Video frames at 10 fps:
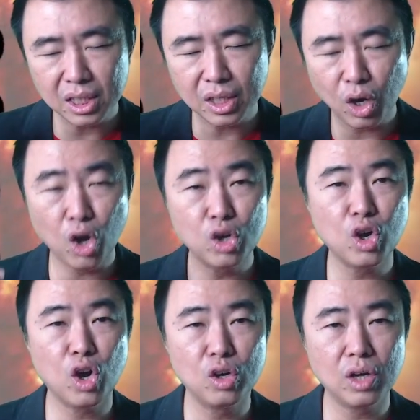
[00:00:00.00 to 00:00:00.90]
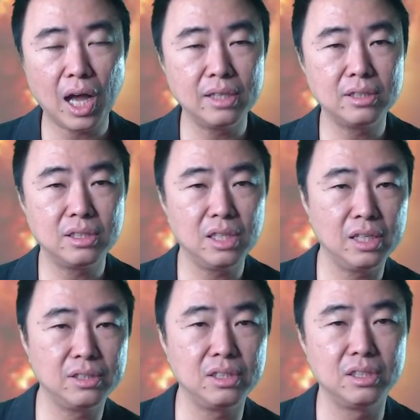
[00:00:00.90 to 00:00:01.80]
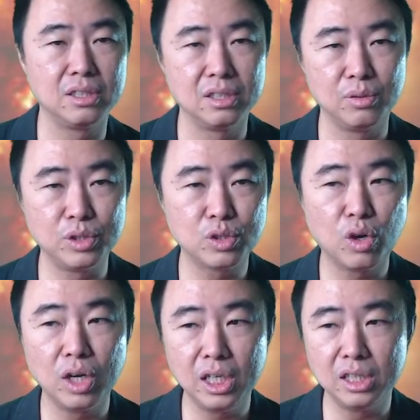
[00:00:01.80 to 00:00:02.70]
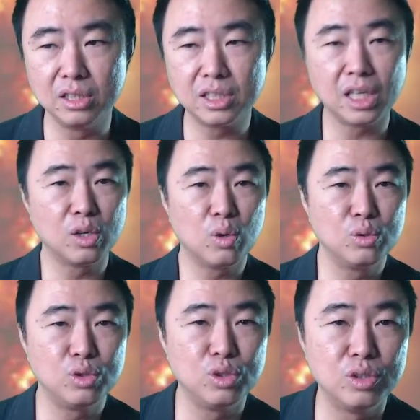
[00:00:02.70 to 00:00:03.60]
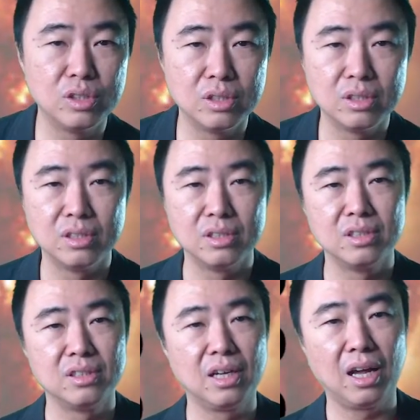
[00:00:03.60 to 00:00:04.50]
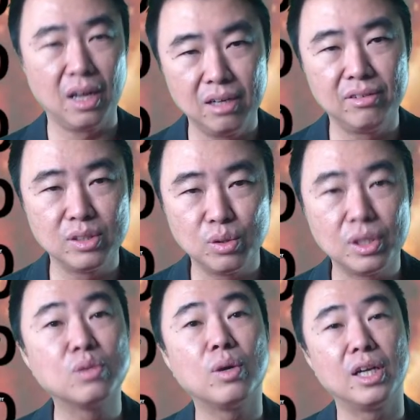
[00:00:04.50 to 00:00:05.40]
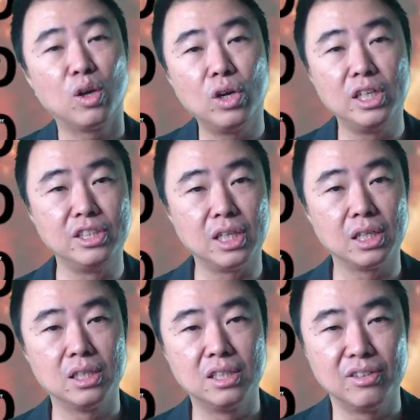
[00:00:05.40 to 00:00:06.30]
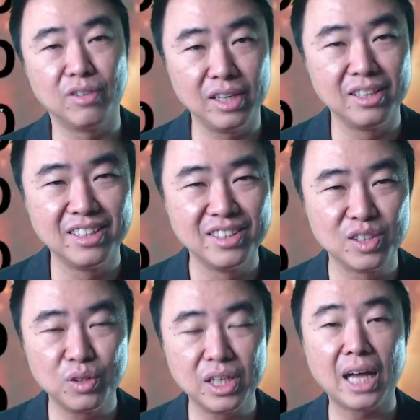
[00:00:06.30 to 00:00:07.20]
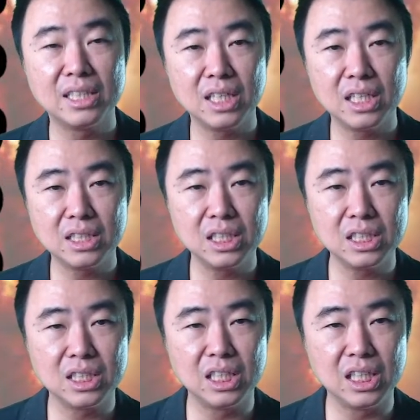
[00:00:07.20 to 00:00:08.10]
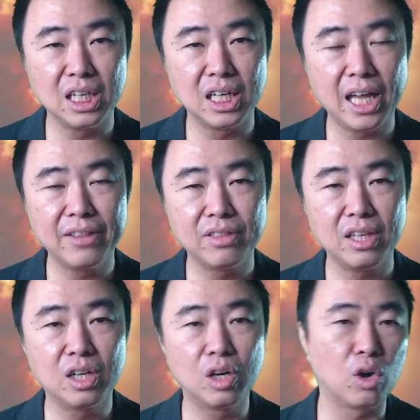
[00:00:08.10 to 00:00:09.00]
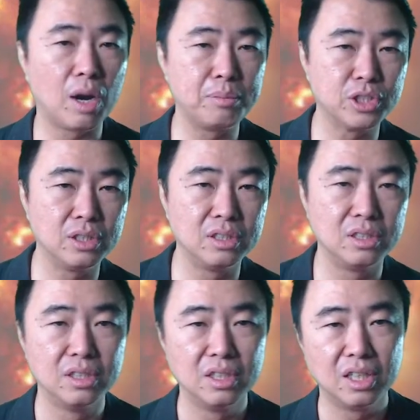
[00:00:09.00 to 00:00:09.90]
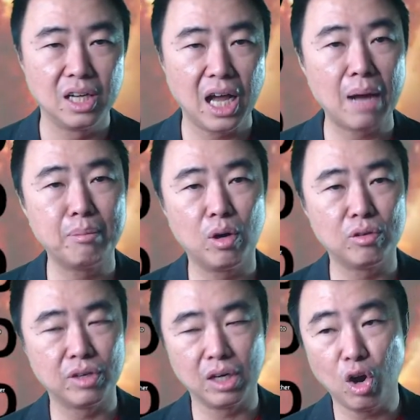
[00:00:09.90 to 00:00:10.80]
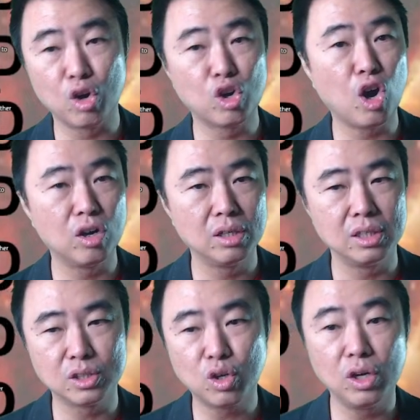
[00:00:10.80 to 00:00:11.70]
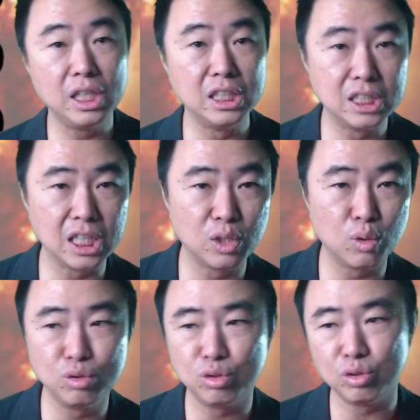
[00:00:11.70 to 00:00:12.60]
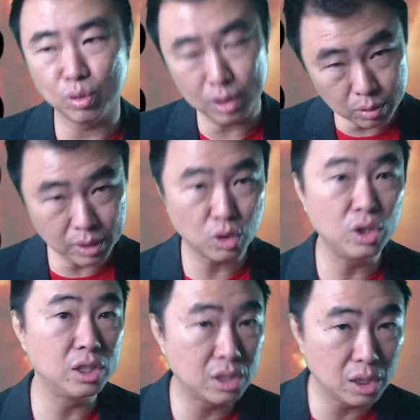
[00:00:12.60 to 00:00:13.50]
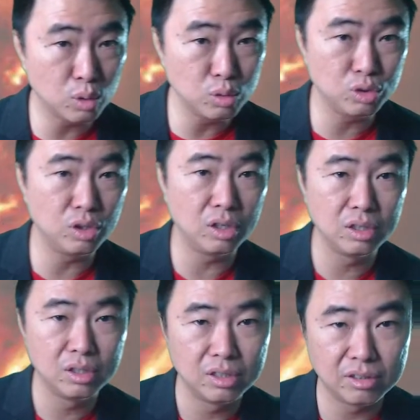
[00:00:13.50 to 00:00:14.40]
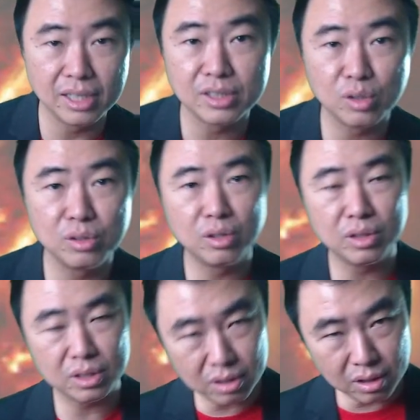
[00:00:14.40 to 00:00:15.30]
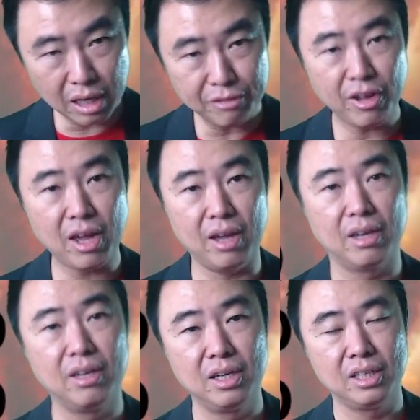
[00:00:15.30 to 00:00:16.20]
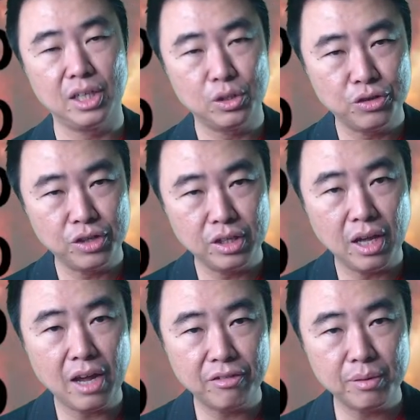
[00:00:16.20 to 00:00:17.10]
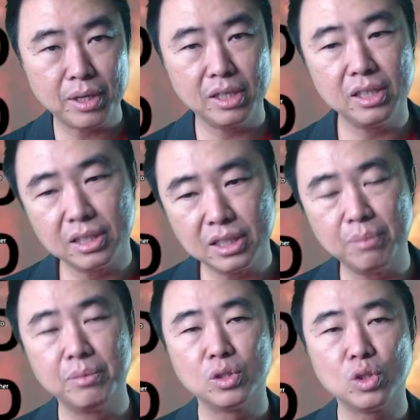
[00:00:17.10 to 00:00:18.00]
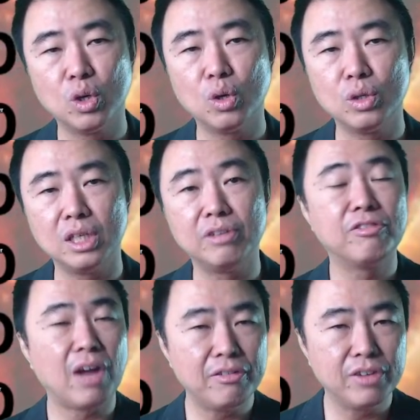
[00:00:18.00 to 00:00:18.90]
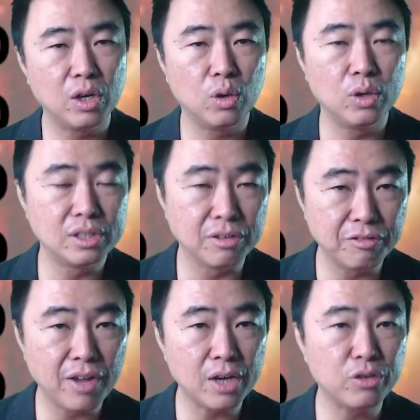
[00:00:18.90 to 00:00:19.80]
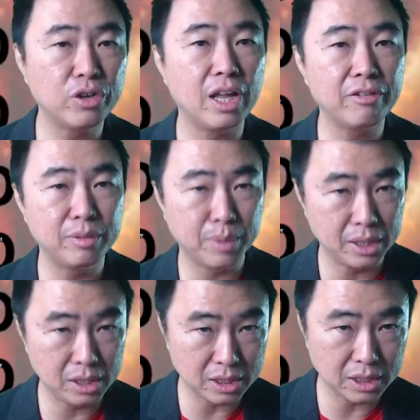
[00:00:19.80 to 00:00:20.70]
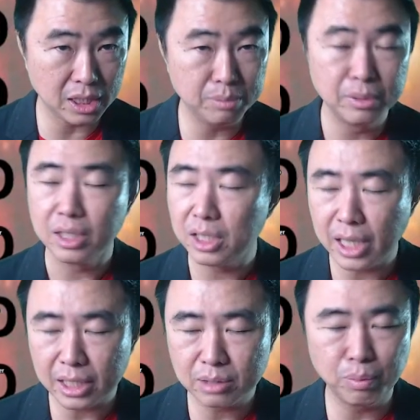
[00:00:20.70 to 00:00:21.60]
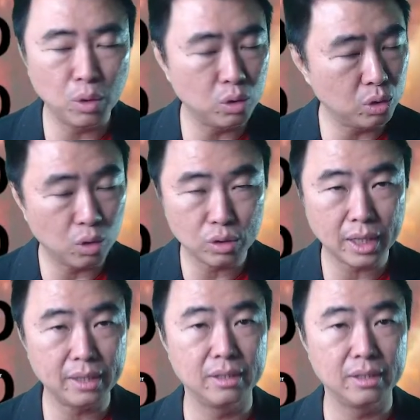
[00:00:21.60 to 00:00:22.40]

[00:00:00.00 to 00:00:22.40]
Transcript: Hong Kong ICAC, which is called Lin Jing Gong Qu. Right. So that's why they call Lin Jing, right? So the ICAC is the anti-corruption arm of Hong Kong. It's called Lin Jing Gong Qu. So that's why it's called Lin Jing Gong Qu, right? So they are fair. They treat everybody the same. So the 5 yellow is a fair, treat everybody the same. It explode or die.